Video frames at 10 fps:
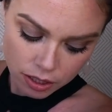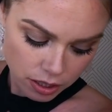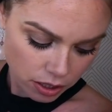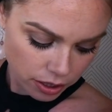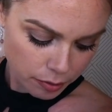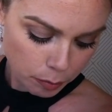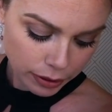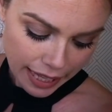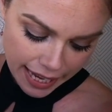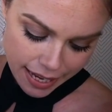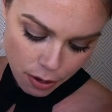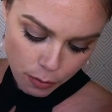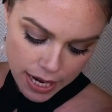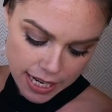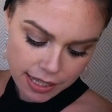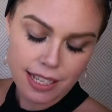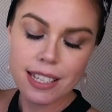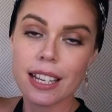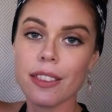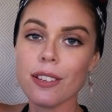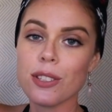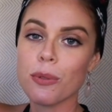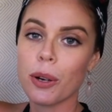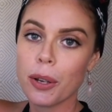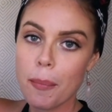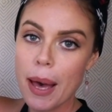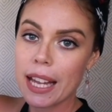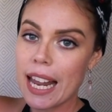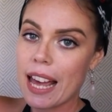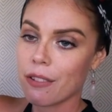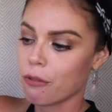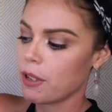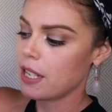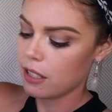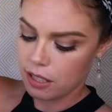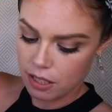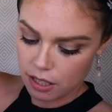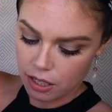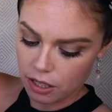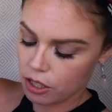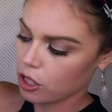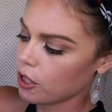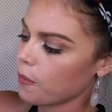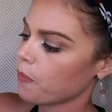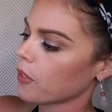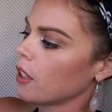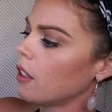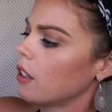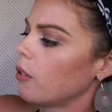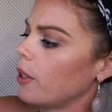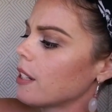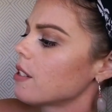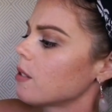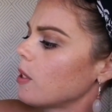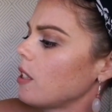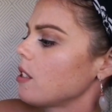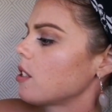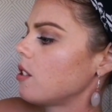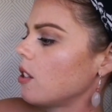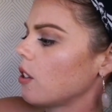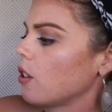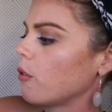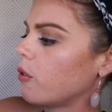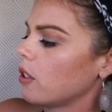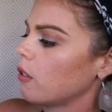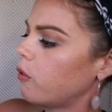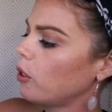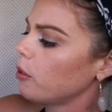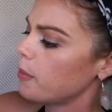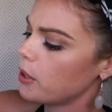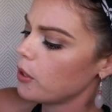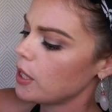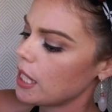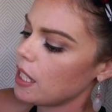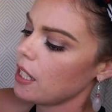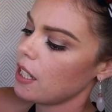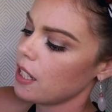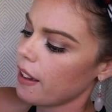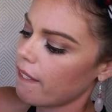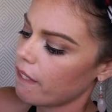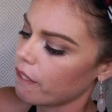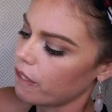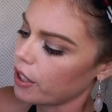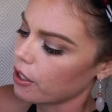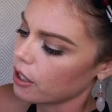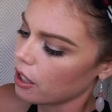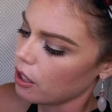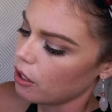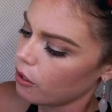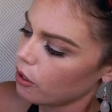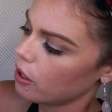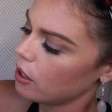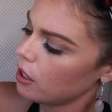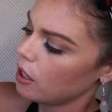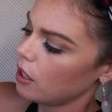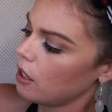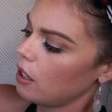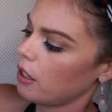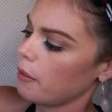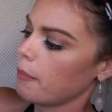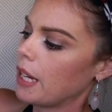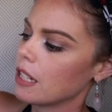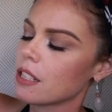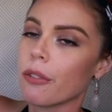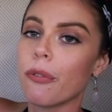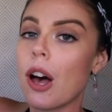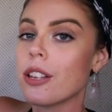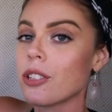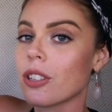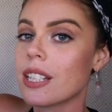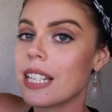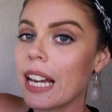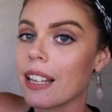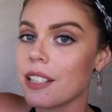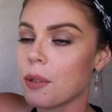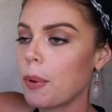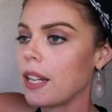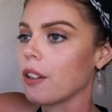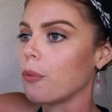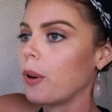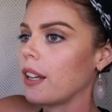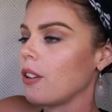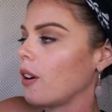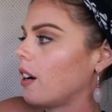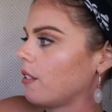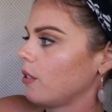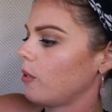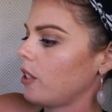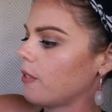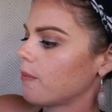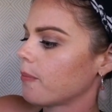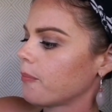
On play, wedding, there's nothing to worry about, and research. What else do we need to know for the full moon in Virgo on March the 1st or the 2nd, depending on where you are in the world?